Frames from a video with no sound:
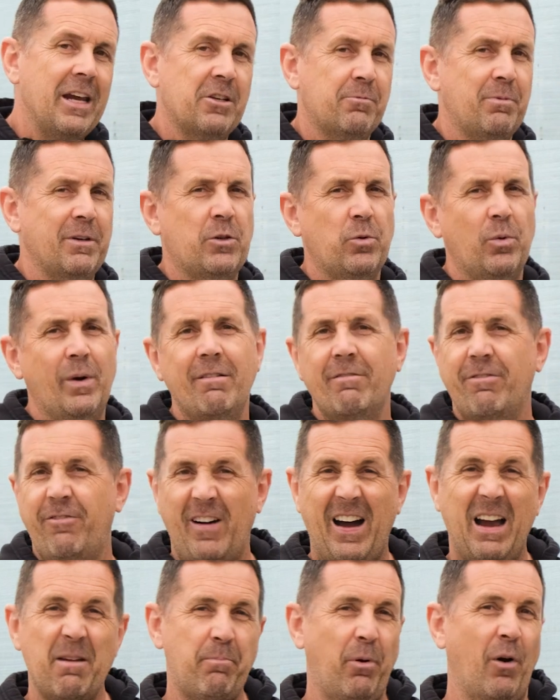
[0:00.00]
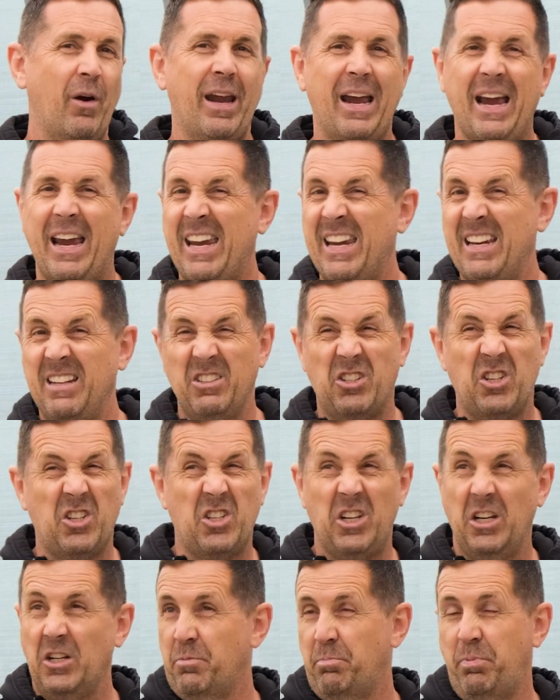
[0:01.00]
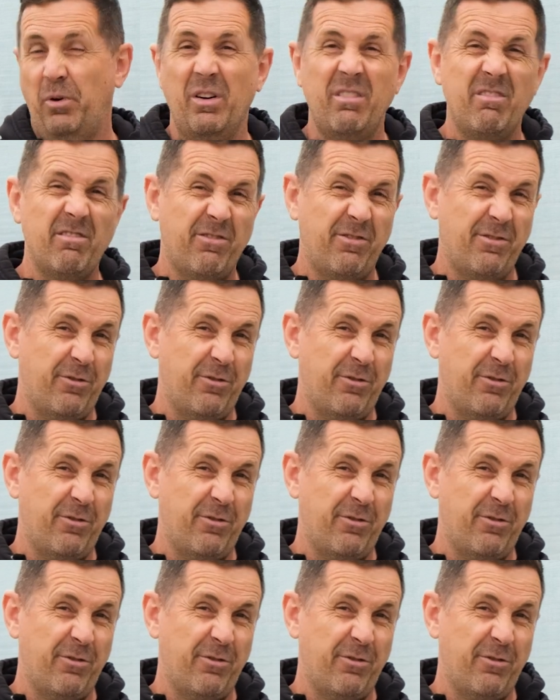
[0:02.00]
is between 5.8 and 6.3,